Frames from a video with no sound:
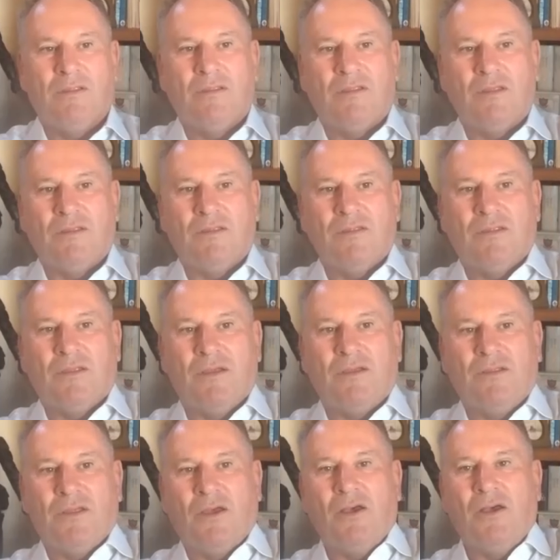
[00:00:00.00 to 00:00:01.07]
the the
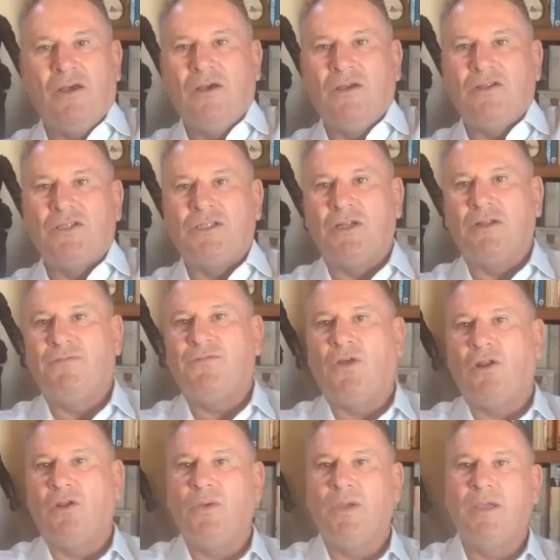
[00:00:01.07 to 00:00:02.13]
the herds that are
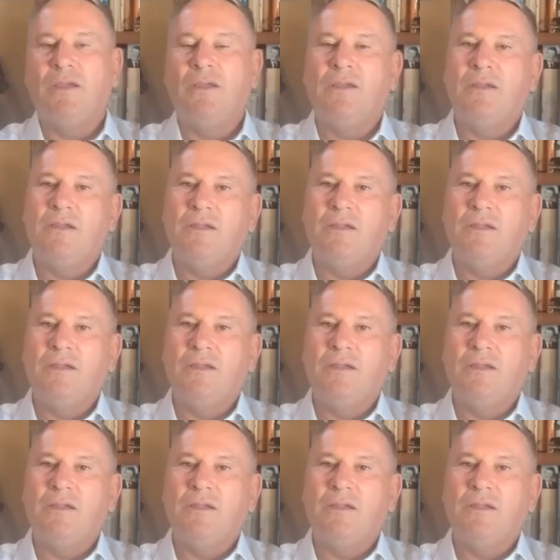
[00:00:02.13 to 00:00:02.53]
following